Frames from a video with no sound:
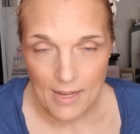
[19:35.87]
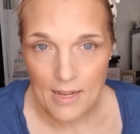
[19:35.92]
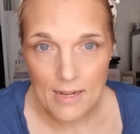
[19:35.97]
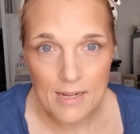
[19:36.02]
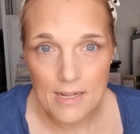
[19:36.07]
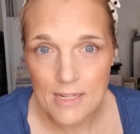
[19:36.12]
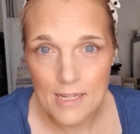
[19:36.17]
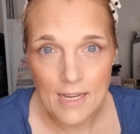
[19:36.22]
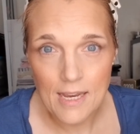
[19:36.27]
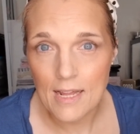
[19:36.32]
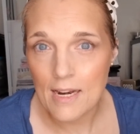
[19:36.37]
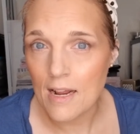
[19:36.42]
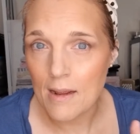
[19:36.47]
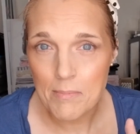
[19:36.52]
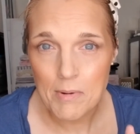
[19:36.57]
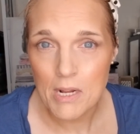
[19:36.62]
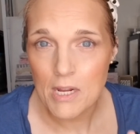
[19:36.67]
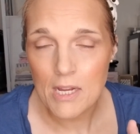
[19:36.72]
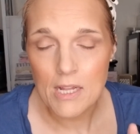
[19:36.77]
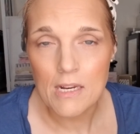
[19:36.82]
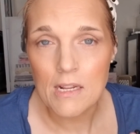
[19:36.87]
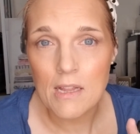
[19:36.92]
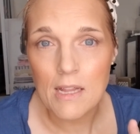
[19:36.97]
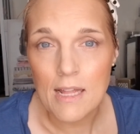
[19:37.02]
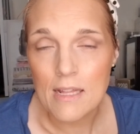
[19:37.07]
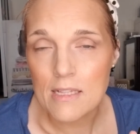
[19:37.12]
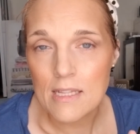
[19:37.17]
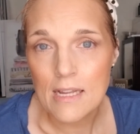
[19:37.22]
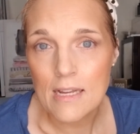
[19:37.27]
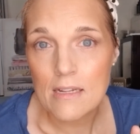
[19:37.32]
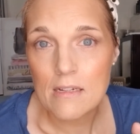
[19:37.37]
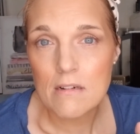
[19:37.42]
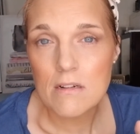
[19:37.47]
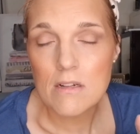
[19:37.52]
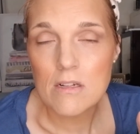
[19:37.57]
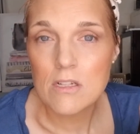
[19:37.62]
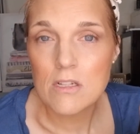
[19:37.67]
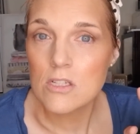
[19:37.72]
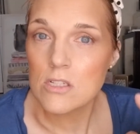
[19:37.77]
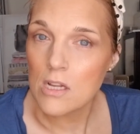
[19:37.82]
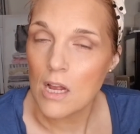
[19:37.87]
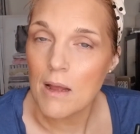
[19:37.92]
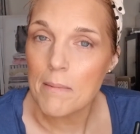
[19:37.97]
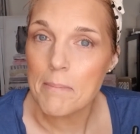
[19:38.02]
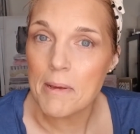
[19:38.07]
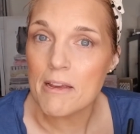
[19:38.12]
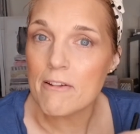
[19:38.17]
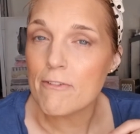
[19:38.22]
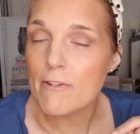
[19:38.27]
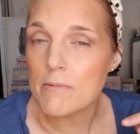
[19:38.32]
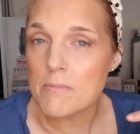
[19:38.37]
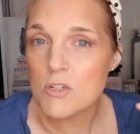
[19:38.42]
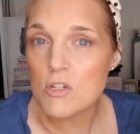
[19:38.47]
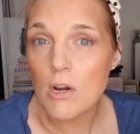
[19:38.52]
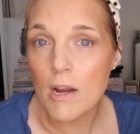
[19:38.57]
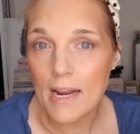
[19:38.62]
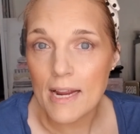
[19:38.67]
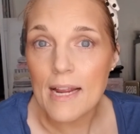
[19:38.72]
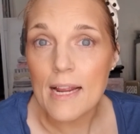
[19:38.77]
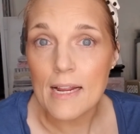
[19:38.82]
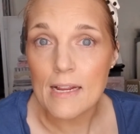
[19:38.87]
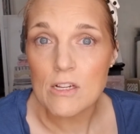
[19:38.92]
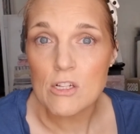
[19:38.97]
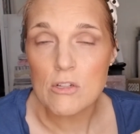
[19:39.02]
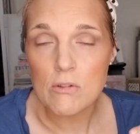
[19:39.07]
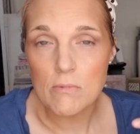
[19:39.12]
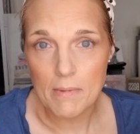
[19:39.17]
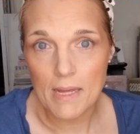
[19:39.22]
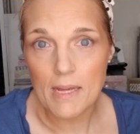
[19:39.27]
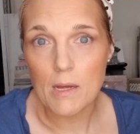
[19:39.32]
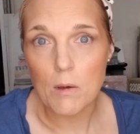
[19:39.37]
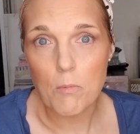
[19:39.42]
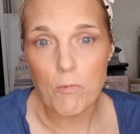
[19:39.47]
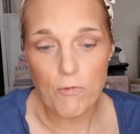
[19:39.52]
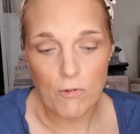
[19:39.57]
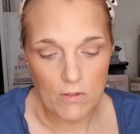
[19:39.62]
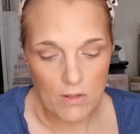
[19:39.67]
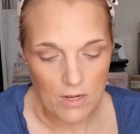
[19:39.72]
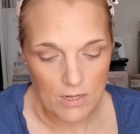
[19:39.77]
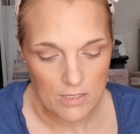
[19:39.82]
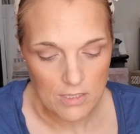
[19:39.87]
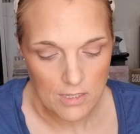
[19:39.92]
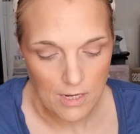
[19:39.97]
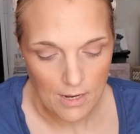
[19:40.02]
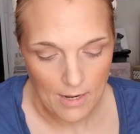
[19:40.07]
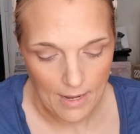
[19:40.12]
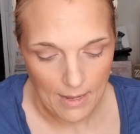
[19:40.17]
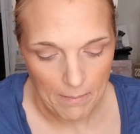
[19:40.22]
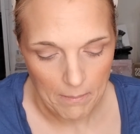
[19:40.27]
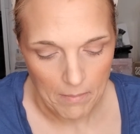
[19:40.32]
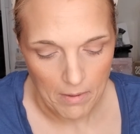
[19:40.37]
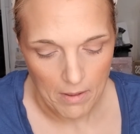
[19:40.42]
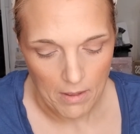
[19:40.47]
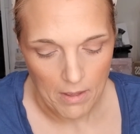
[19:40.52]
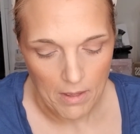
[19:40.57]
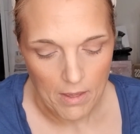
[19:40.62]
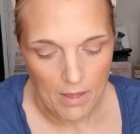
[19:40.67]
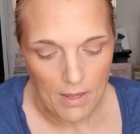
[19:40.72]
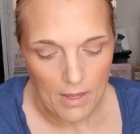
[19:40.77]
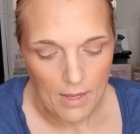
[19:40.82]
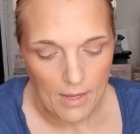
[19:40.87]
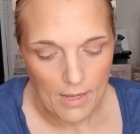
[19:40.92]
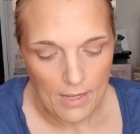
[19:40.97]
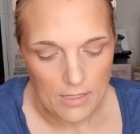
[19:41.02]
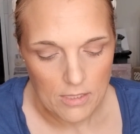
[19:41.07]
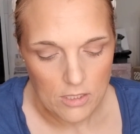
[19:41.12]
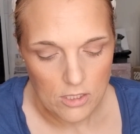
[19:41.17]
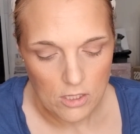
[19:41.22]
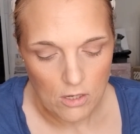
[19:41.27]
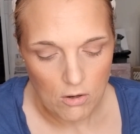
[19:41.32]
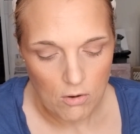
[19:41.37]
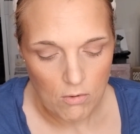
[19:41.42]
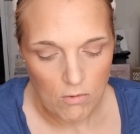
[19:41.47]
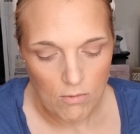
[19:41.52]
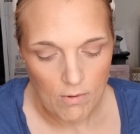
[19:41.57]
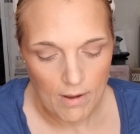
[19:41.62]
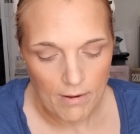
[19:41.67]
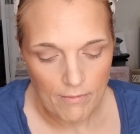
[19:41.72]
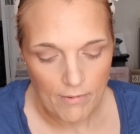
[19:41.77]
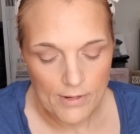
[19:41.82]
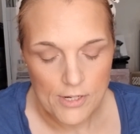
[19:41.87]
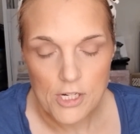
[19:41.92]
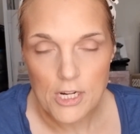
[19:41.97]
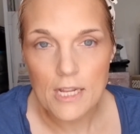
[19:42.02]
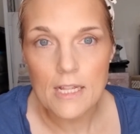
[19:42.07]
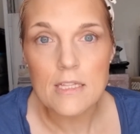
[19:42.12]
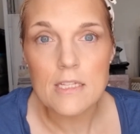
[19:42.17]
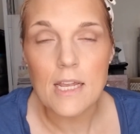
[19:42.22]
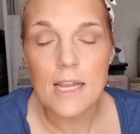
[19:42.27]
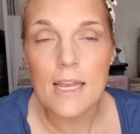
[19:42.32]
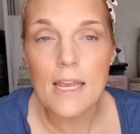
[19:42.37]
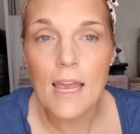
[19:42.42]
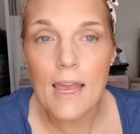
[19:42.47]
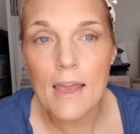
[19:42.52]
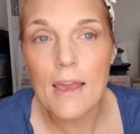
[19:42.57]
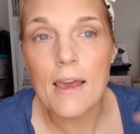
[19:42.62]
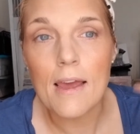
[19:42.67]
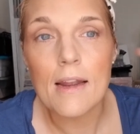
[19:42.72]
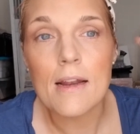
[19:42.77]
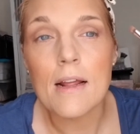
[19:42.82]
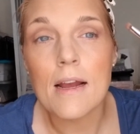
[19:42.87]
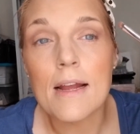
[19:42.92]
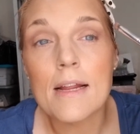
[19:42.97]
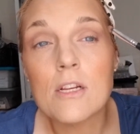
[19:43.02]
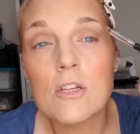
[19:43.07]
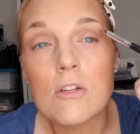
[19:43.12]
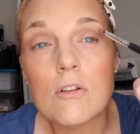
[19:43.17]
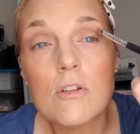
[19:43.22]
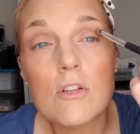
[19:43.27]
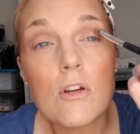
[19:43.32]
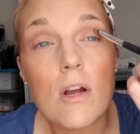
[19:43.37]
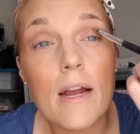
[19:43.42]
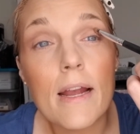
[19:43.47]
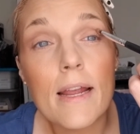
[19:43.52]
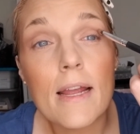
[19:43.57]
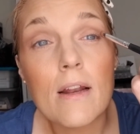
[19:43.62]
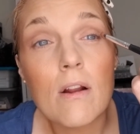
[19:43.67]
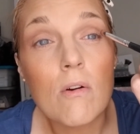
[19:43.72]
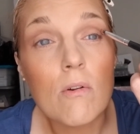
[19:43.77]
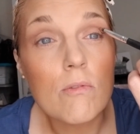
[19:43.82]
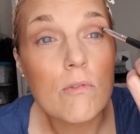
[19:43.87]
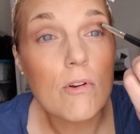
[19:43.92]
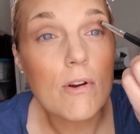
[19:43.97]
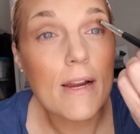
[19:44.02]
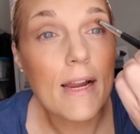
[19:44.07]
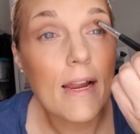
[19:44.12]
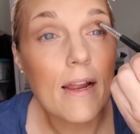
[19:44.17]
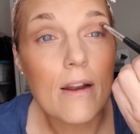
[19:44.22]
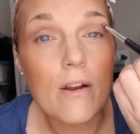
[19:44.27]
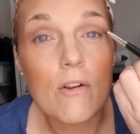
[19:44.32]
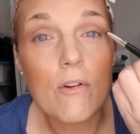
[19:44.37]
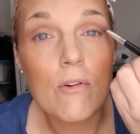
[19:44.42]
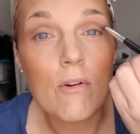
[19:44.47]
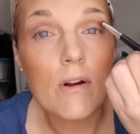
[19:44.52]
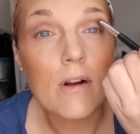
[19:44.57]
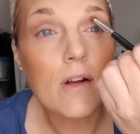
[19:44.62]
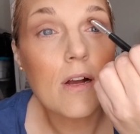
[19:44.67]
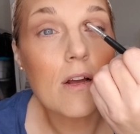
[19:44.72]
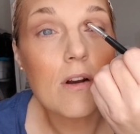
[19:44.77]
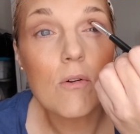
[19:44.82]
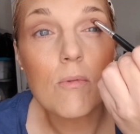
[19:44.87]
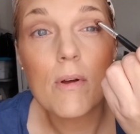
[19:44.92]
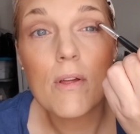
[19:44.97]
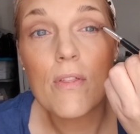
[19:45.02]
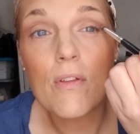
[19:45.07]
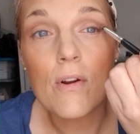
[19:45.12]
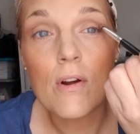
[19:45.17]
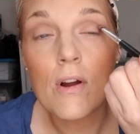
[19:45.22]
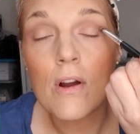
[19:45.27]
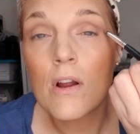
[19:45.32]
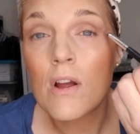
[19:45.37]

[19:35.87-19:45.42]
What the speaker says: Yet I'm not going to let that stop me from trying to make up for lost time. And so every chance I can, I do try and hold her hand or cuddle with her.